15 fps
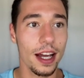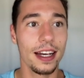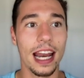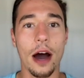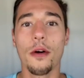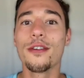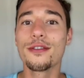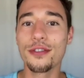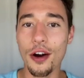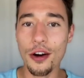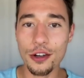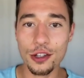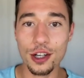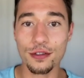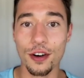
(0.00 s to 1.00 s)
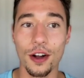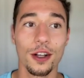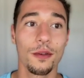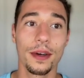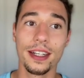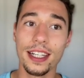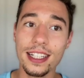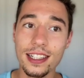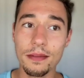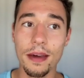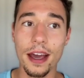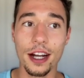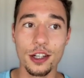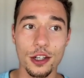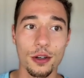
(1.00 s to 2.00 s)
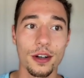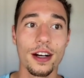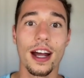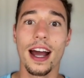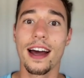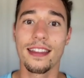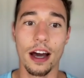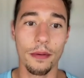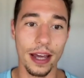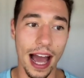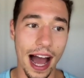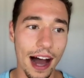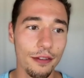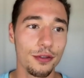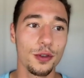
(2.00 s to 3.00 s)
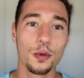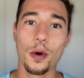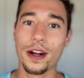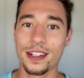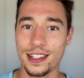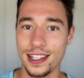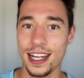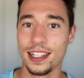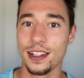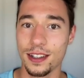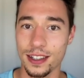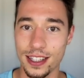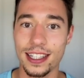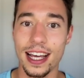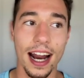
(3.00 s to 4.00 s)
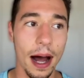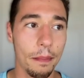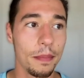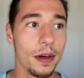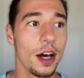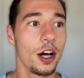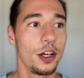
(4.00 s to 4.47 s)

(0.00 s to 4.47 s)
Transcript: Now, first of all, we need to make sure that we have OneSignal set up.